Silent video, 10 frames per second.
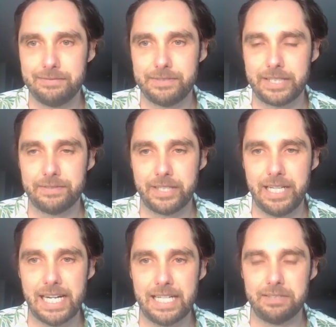
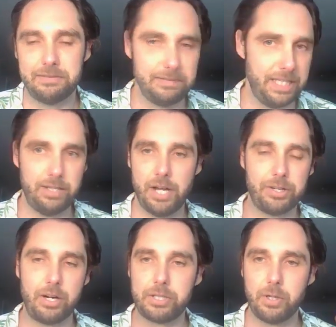Figuring out
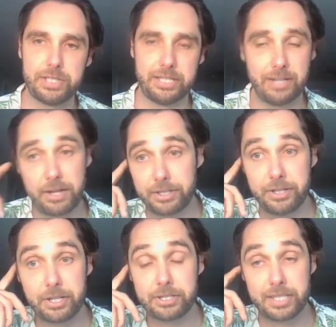other articles that are out there
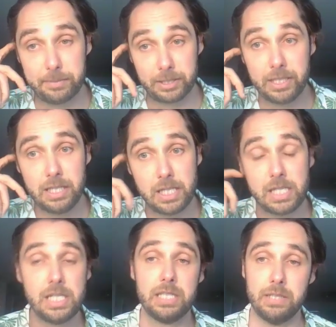that are similar,
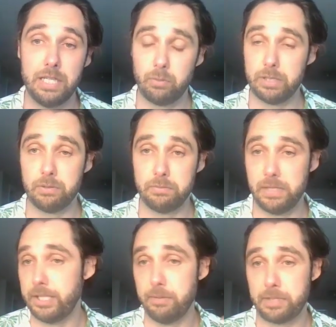right? What,
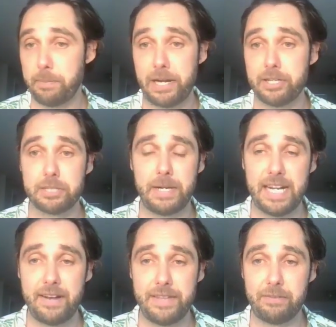competitors might
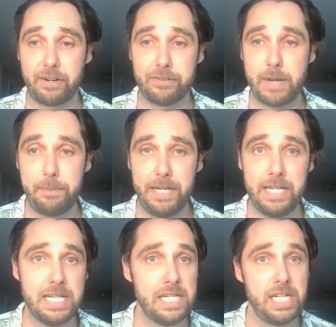have that, whatever it might be.